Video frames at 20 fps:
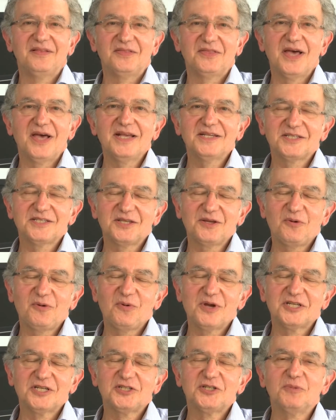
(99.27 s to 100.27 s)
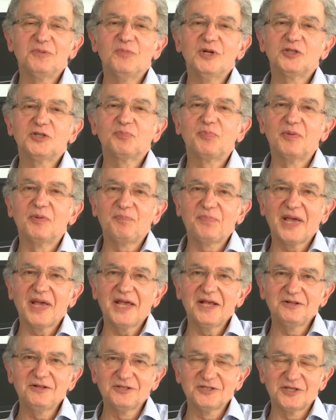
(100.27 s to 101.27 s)
That's the question which
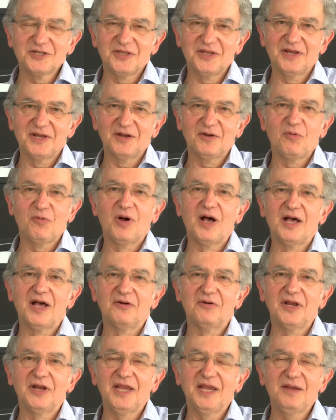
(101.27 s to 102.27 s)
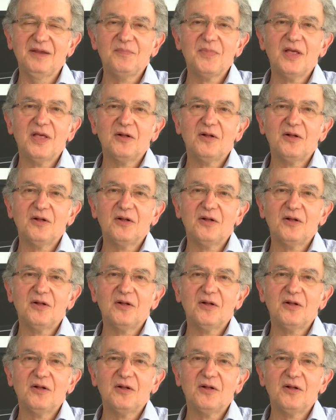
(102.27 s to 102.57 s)
propels the inquiry,